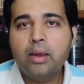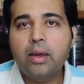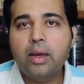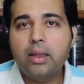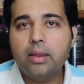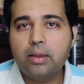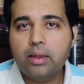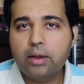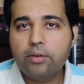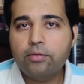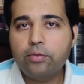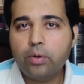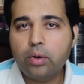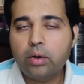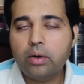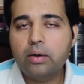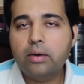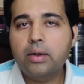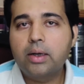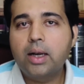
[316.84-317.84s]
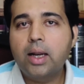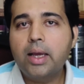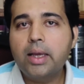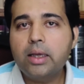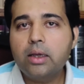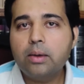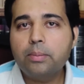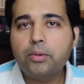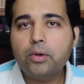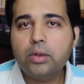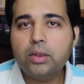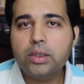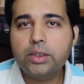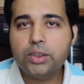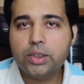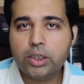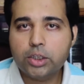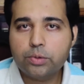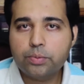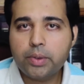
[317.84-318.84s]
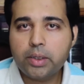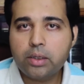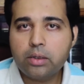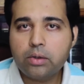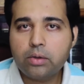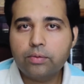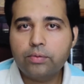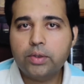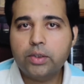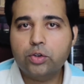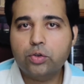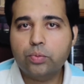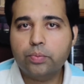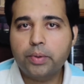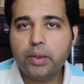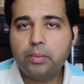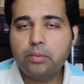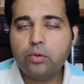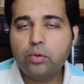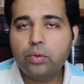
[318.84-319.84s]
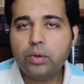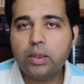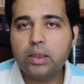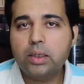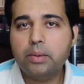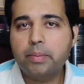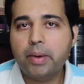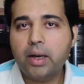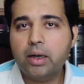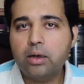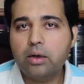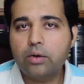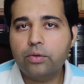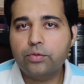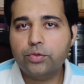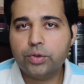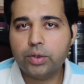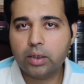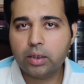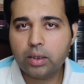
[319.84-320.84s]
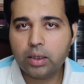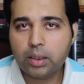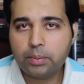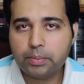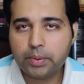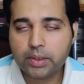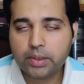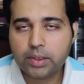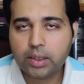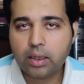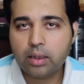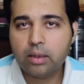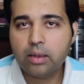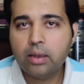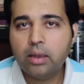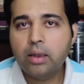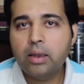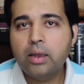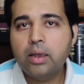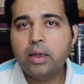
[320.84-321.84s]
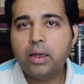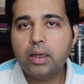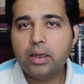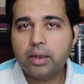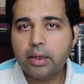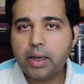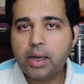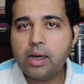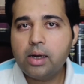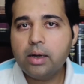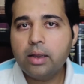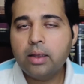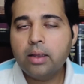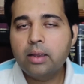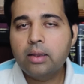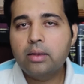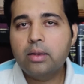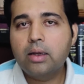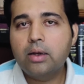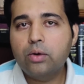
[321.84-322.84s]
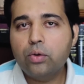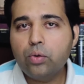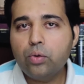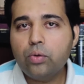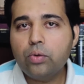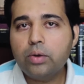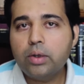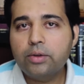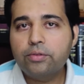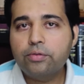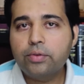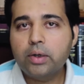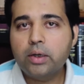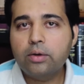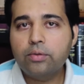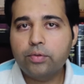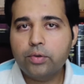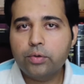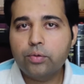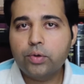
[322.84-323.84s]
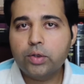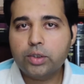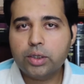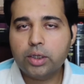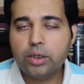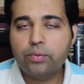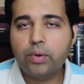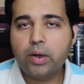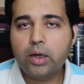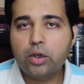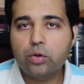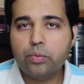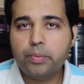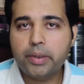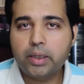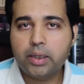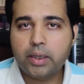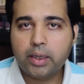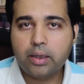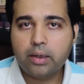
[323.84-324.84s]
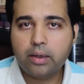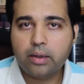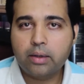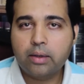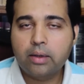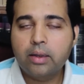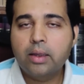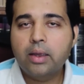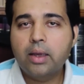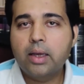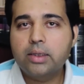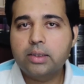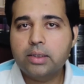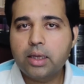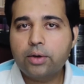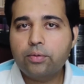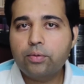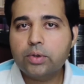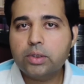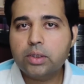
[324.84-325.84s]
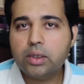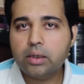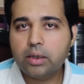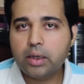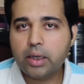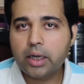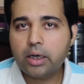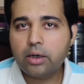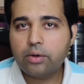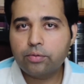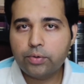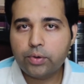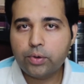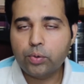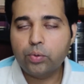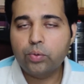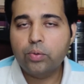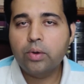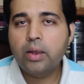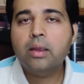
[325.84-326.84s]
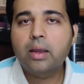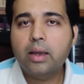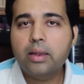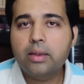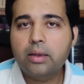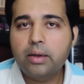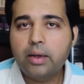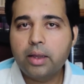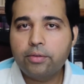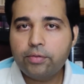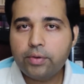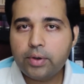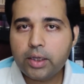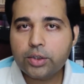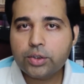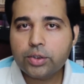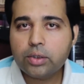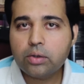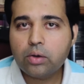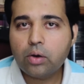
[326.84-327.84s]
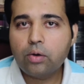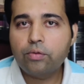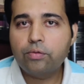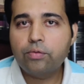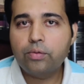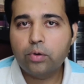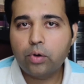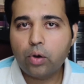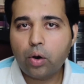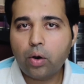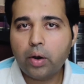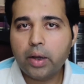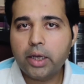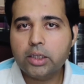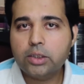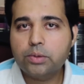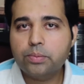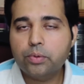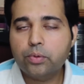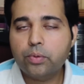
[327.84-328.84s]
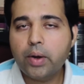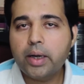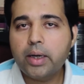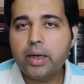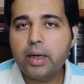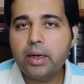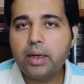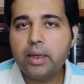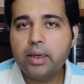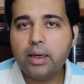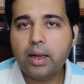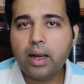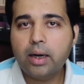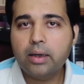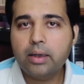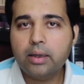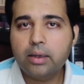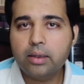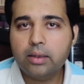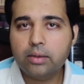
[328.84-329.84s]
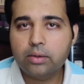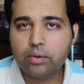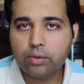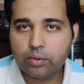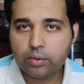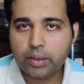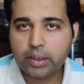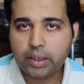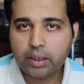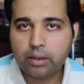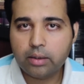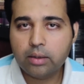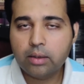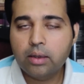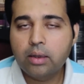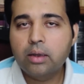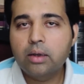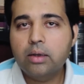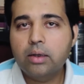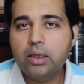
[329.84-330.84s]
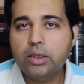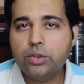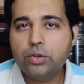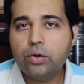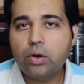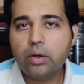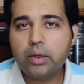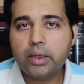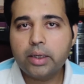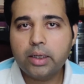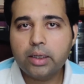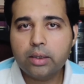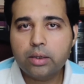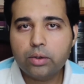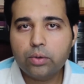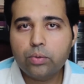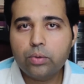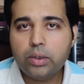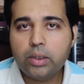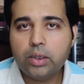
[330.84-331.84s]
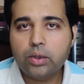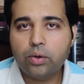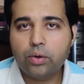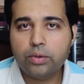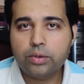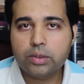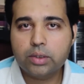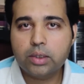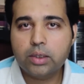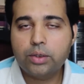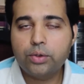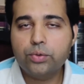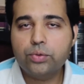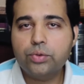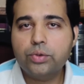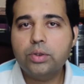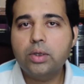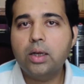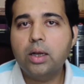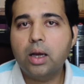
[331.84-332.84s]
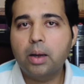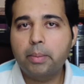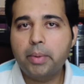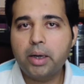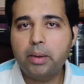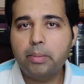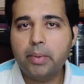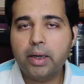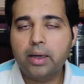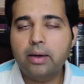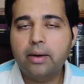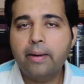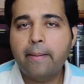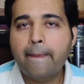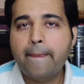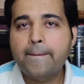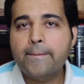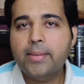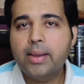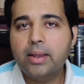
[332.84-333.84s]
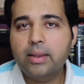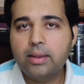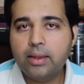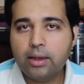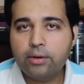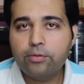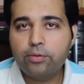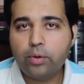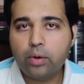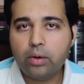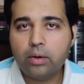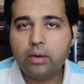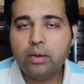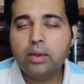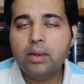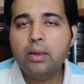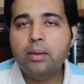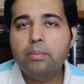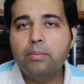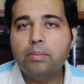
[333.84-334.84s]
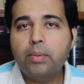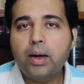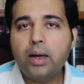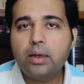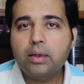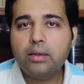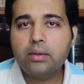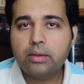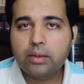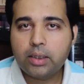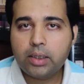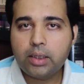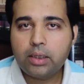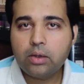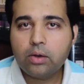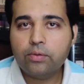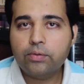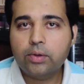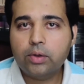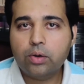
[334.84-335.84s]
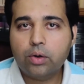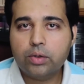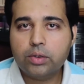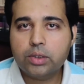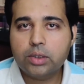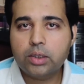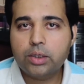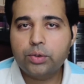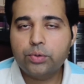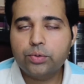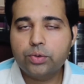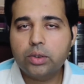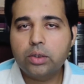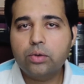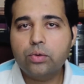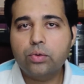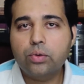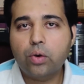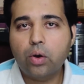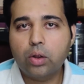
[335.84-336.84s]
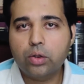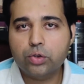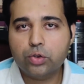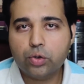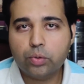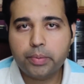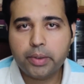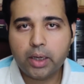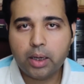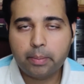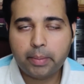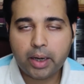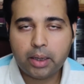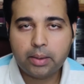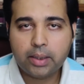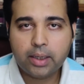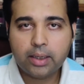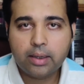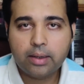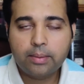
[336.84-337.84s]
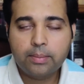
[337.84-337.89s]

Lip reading: And therefore, relying upon the judgment of the Supreme Court in the matter of Shankari Prasad, it held that no different view was required to be taken, as that was the correct view, and the definition of law as provided in Article 13 does not include the constitutional amendment, and therefore Part 3 of the Constitution could also be amended.